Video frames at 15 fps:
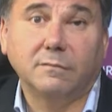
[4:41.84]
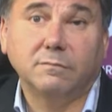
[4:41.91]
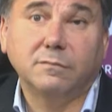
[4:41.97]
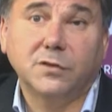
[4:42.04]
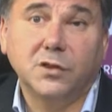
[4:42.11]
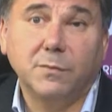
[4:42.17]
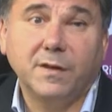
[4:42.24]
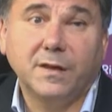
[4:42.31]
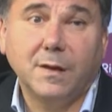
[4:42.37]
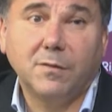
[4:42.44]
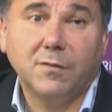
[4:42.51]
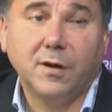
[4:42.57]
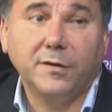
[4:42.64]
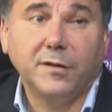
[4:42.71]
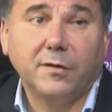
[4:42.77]
German
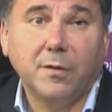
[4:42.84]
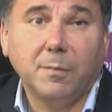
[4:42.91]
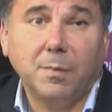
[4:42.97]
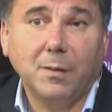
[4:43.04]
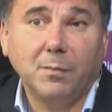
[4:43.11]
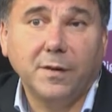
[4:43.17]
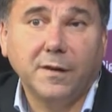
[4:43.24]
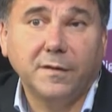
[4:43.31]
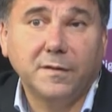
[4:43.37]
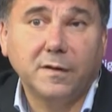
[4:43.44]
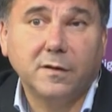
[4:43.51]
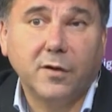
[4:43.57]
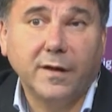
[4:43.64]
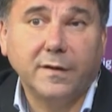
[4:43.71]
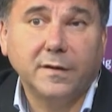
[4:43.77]
Democratic Republic is a
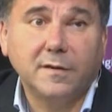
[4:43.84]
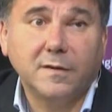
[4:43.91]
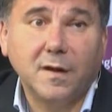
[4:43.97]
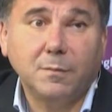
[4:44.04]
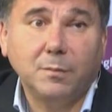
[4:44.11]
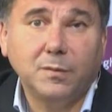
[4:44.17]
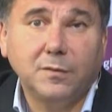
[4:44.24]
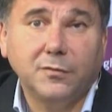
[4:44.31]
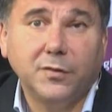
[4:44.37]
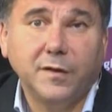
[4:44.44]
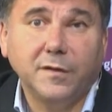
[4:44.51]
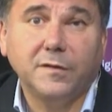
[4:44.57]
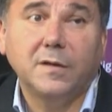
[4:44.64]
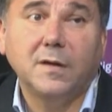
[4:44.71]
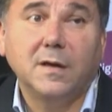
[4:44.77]
great example of
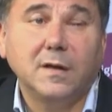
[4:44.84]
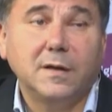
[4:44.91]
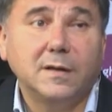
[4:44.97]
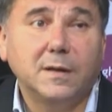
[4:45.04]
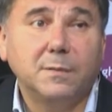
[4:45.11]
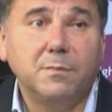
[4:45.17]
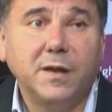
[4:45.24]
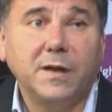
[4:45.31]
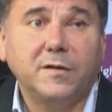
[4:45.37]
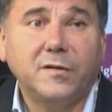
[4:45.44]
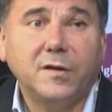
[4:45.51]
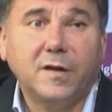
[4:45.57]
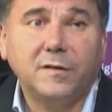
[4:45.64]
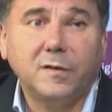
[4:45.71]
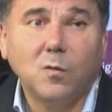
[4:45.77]
this. The bigger
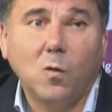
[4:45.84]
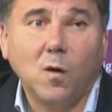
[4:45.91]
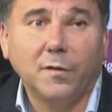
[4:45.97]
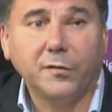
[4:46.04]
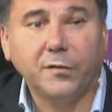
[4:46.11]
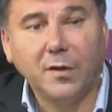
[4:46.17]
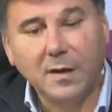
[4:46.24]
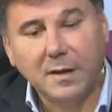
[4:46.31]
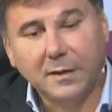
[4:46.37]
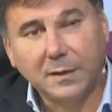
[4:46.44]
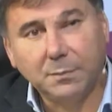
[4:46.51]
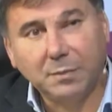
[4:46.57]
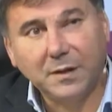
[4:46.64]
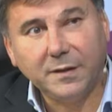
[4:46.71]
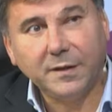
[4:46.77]
Stasi was, the
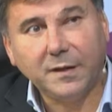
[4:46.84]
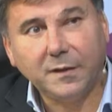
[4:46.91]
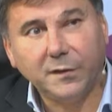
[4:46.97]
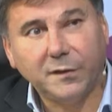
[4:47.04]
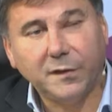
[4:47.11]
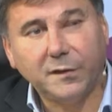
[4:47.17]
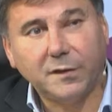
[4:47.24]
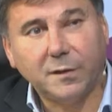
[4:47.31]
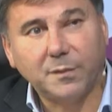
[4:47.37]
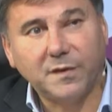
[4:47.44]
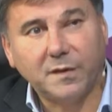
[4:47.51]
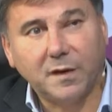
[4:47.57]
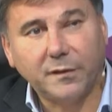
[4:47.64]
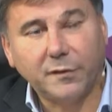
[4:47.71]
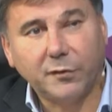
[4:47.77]
political system
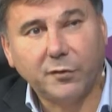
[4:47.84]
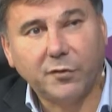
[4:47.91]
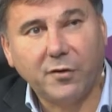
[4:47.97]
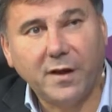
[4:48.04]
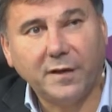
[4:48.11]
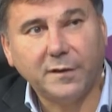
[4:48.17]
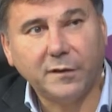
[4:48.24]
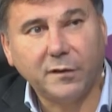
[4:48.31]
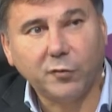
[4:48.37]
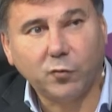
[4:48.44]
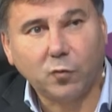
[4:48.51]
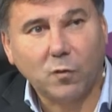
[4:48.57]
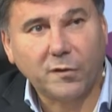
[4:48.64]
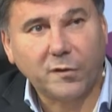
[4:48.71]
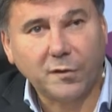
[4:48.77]
starts to create a
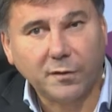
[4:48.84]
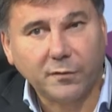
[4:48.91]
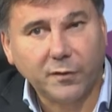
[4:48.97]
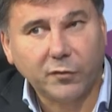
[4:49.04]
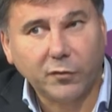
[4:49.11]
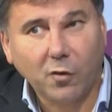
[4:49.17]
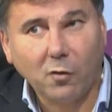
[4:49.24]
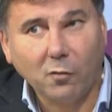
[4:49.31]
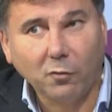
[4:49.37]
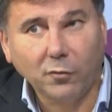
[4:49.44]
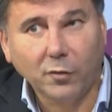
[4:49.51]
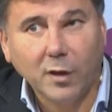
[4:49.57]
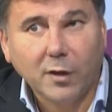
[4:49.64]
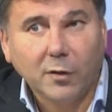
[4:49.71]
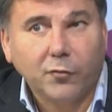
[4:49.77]
distortion of its own,
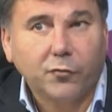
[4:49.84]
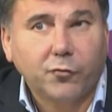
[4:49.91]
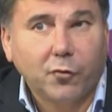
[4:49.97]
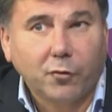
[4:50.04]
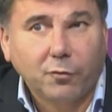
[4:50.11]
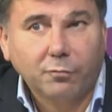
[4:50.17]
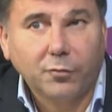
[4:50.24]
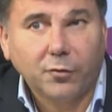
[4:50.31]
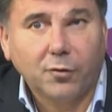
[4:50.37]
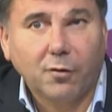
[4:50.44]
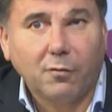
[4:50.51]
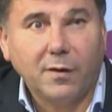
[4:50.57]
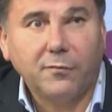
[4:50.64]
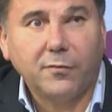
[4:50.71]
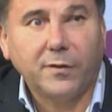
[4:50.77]
so you
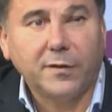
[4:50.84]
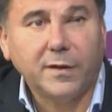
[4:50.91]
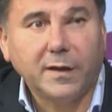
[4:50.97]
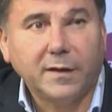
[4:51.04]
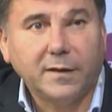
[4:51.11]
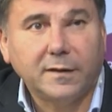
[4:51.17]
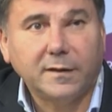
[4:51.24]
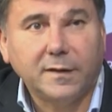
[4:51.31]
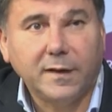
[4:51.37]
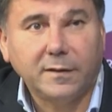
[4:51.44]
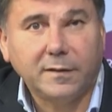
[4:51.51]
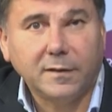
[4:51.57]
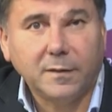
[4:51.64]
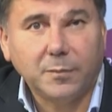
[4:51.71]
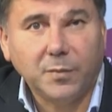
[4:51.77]
know everything, and at the end
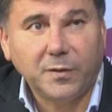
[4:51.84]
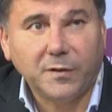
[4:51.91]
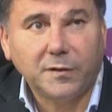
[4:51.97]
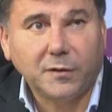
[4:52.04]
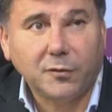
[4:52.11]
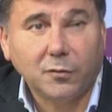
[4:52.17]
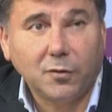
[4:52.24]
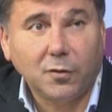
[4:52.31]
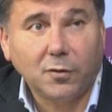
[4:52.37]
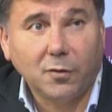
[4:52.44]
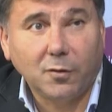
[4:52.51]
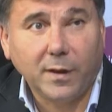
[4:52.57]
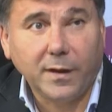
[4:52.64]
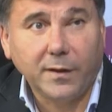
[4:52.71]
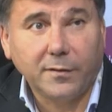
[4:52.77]
it appears that you don't
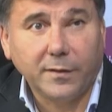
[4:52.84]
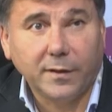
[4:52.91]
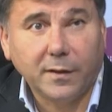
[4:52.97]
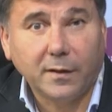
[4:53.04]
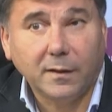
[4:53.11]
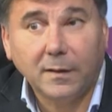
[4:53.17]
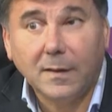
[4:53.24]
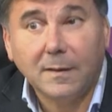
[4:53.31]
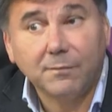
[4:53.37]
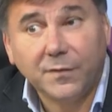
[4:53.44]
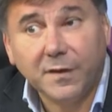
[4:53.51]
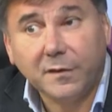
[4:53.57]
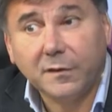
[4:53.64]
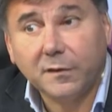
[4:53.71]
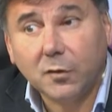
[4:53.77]
know anything.
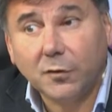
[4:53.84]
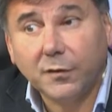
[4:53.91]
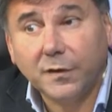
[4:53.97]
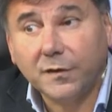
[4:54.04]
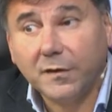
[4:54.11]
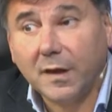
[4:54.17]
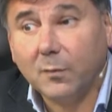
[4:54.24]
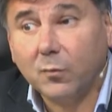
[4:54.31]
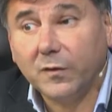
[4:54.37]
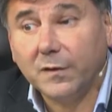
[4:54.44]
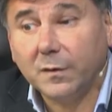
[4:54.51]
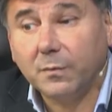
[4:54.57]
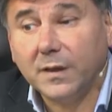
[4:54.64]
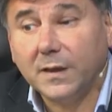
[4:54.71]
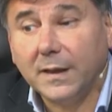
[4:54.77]
This is not the same with
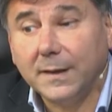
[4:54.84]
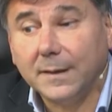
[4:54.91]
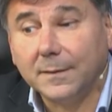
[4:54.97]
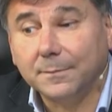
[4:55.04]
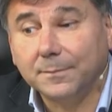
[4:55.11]
the big data.